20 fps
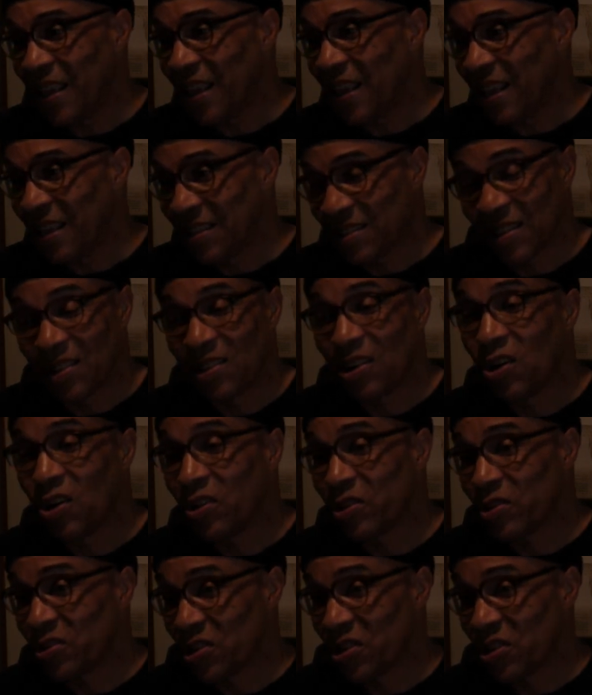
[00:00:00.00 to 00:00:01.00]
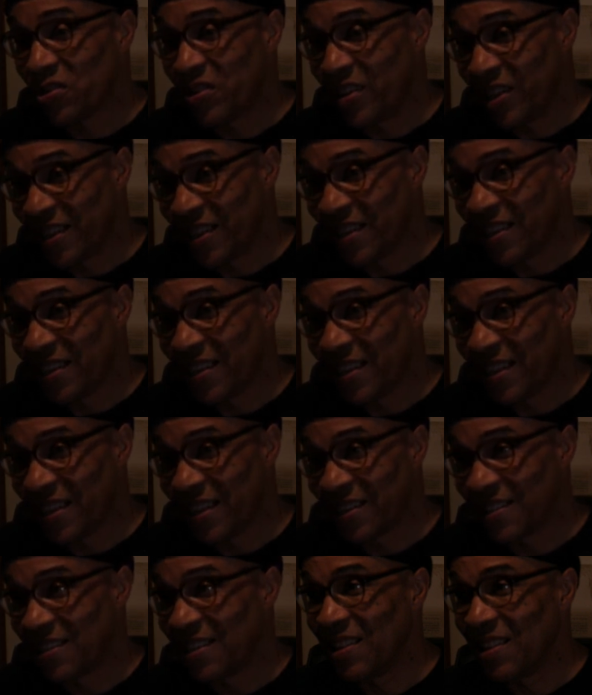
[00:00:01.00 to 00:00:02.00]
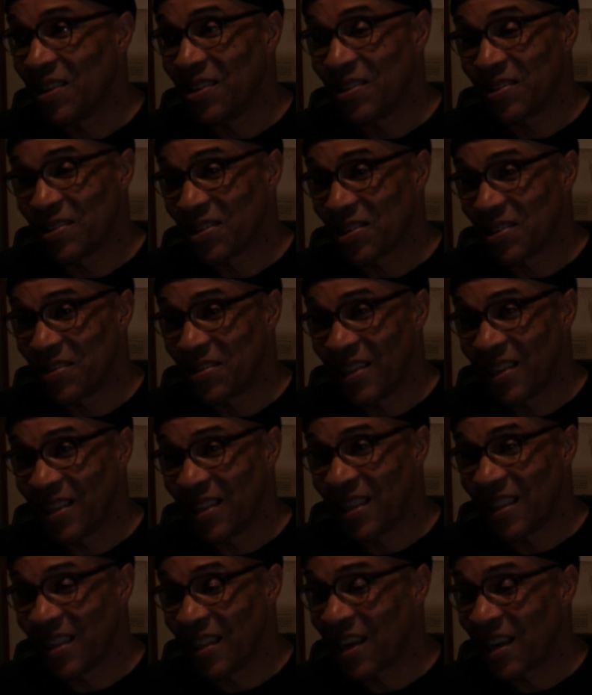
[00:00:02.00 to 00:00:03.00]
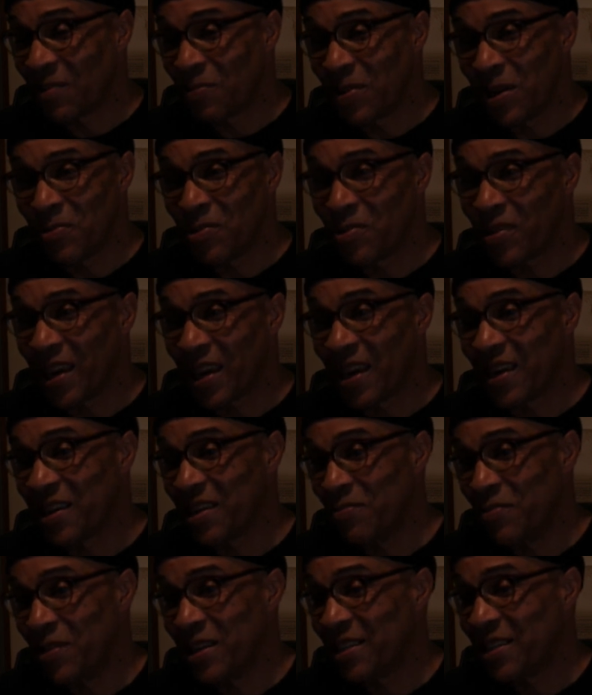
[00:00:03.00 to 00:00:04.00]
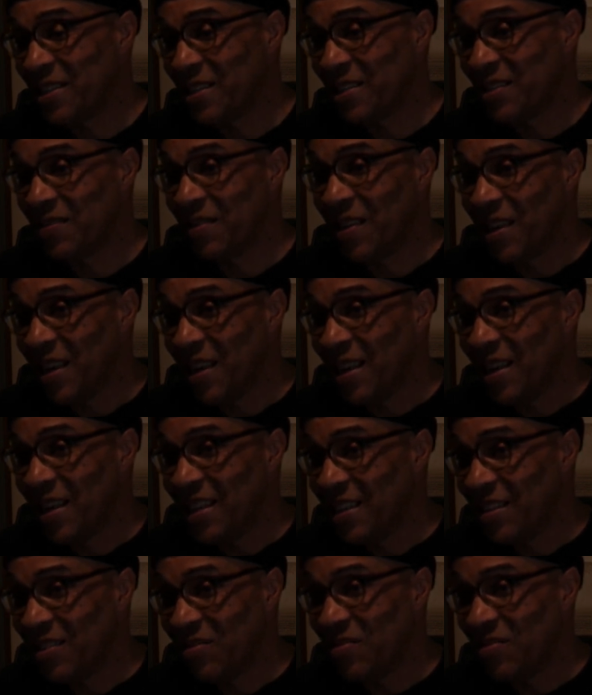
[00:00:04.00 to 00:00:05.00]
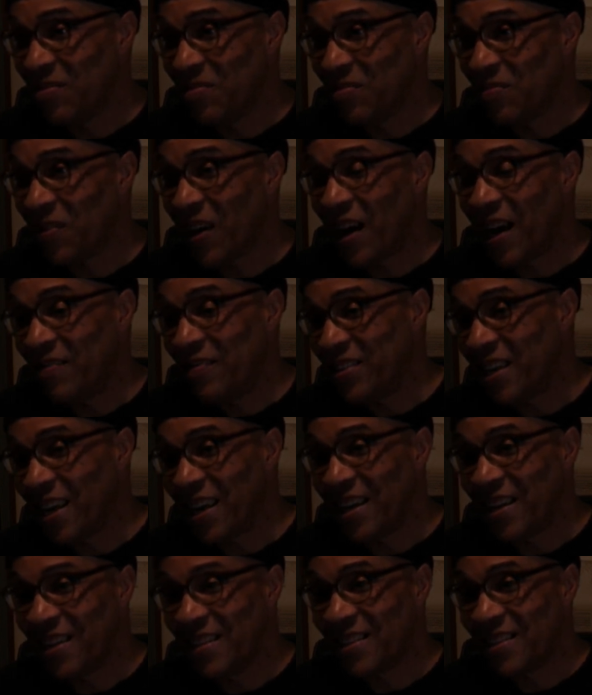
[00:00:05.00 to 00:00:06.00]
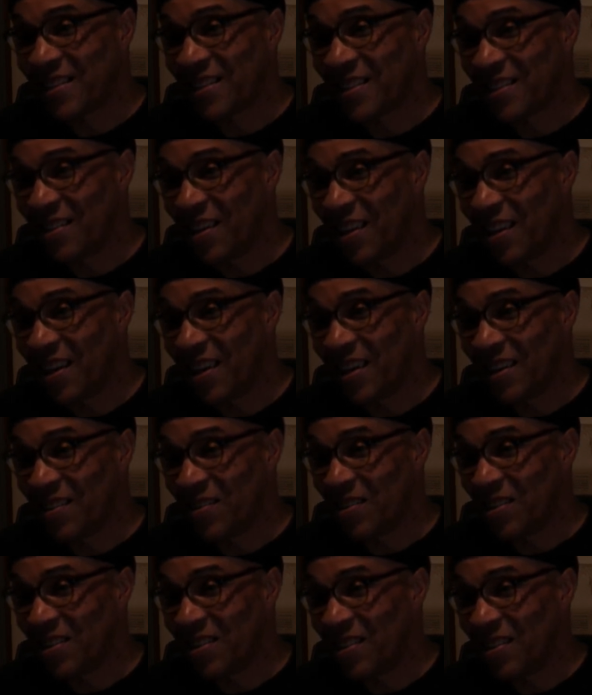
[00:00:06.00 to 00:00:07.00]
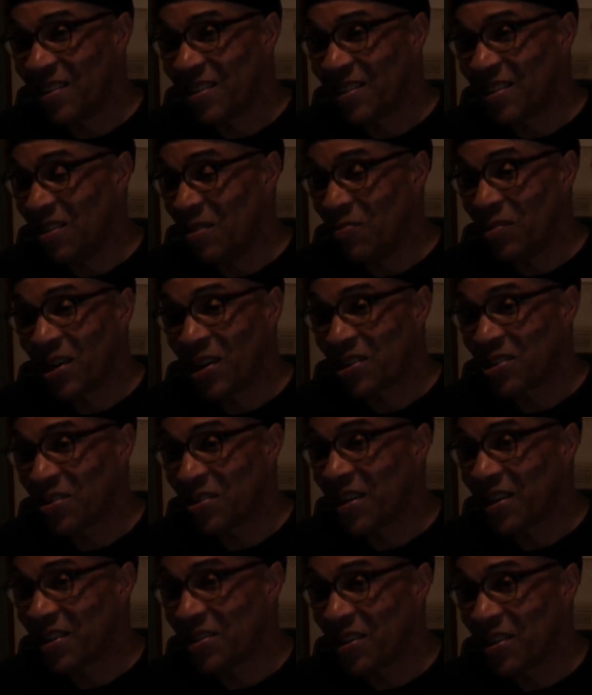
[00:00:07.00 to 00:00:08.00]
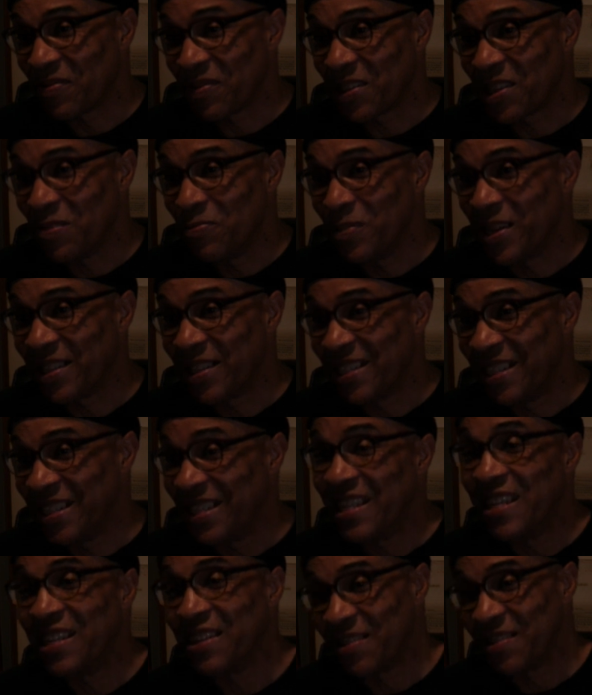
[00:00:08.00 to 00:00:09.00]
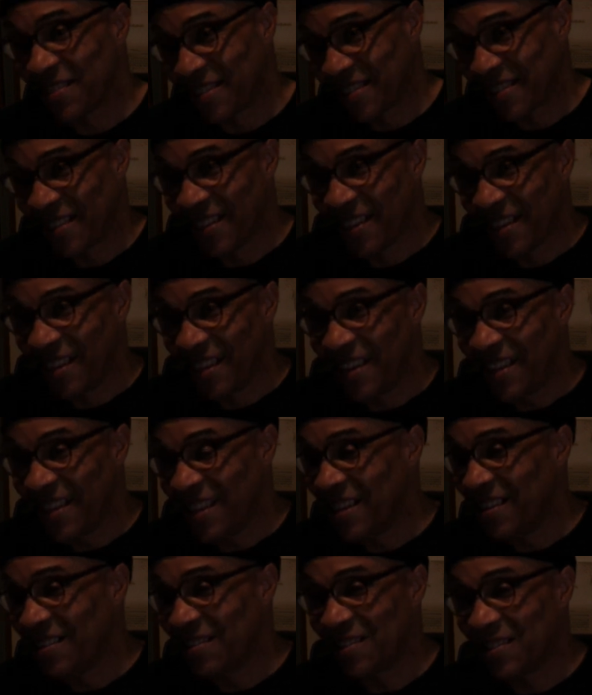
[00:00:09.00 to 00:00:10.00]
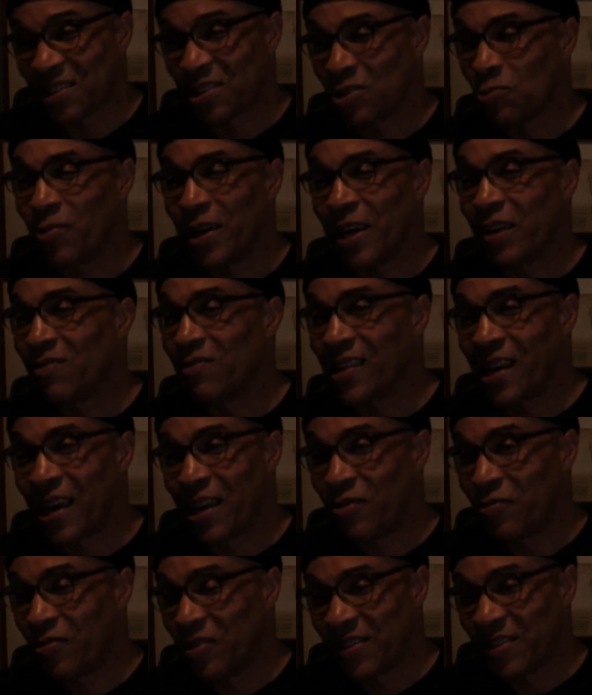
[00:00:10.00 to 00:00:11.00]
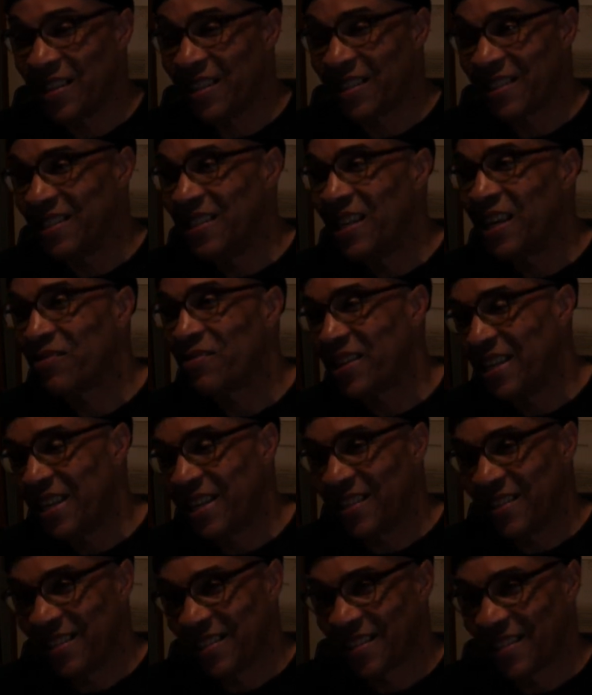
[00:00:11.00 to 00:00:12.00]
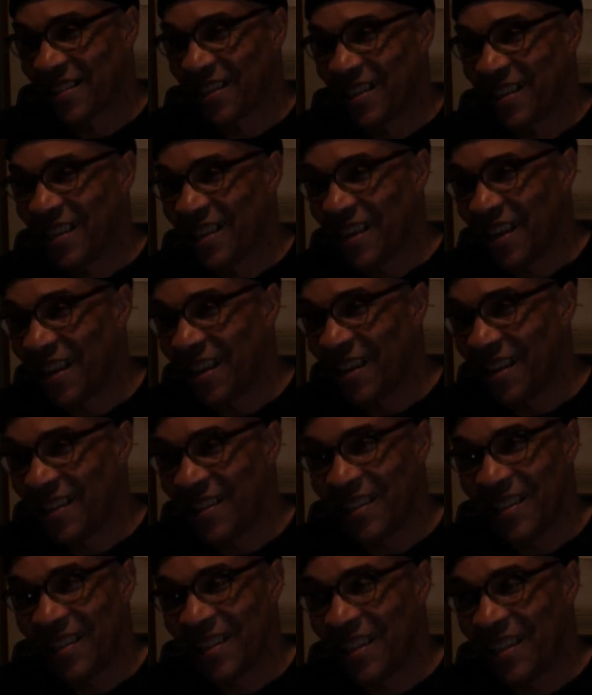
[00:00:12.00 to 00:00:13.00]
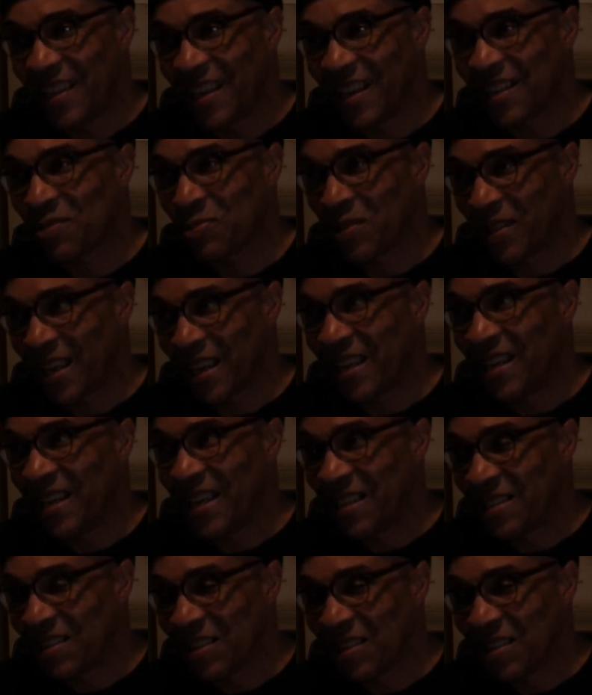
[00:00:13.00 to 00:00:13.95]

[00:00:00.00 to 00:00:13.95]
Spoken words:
It's a long journey. It's a long journey. A lot of people can't commit to 5 days, and in martial arts you have to commit to years. It's a way of life. It never ends, and that's what they need to